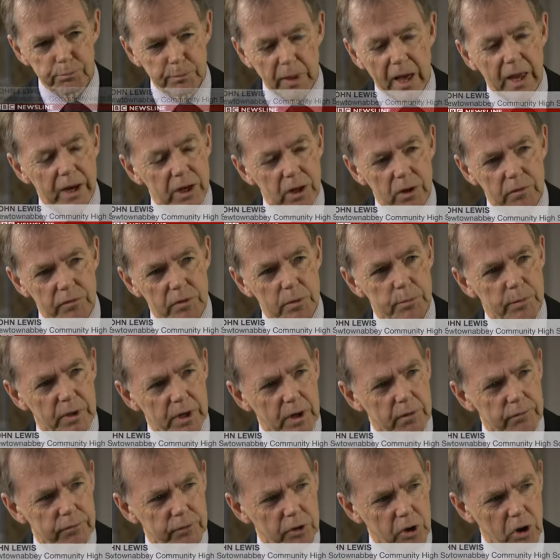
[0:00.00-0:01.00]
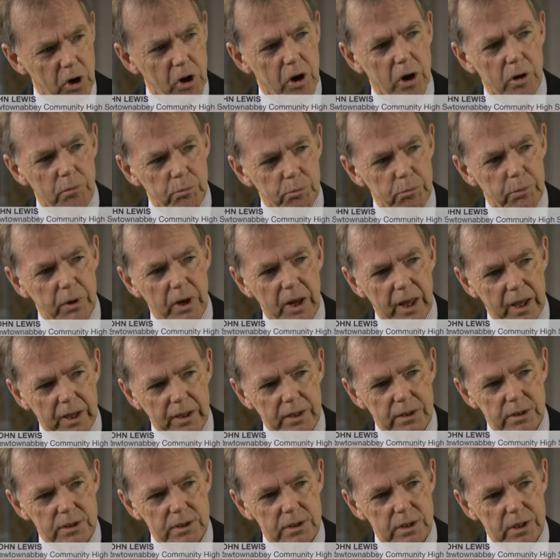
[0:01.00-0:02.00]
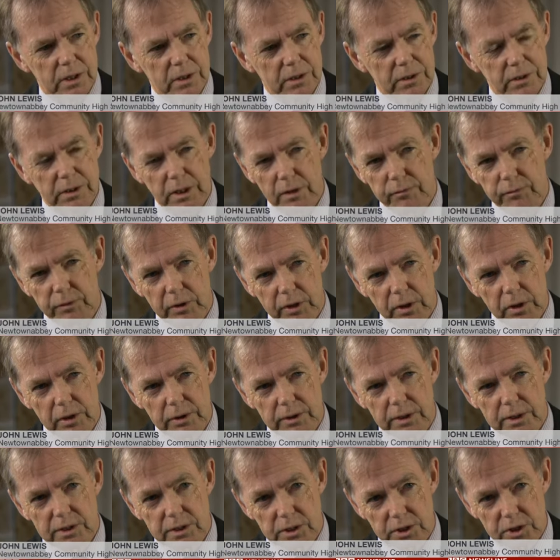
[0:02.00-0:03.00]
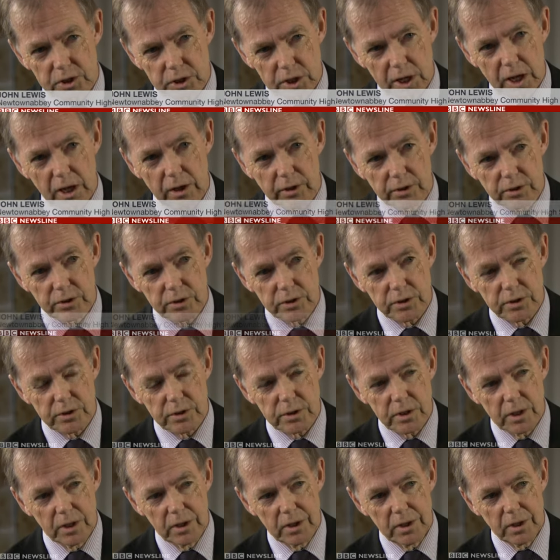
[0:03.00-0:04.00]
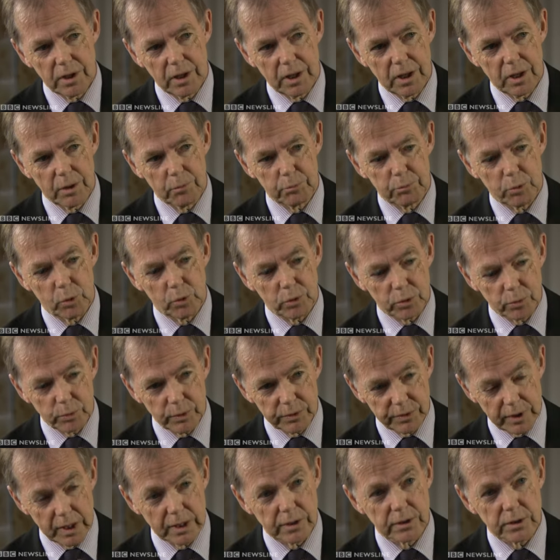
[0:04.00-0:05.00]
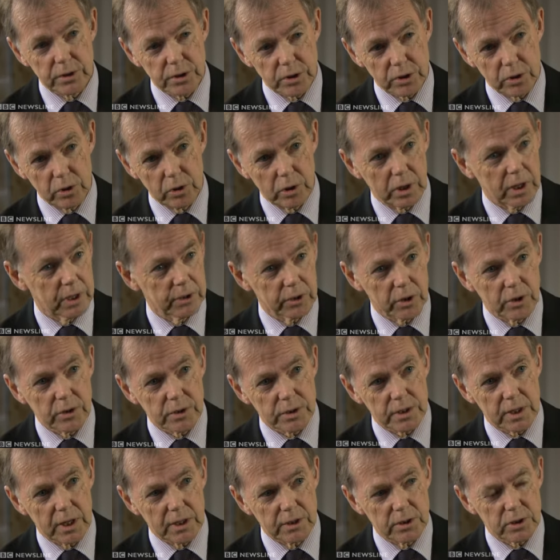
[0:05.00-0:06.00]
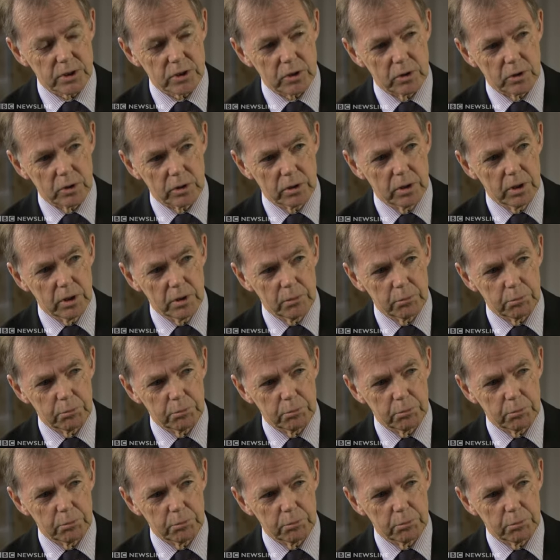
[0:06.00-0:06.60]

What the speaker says: many of them that have complex difficulties and challenges, both within school and outside school.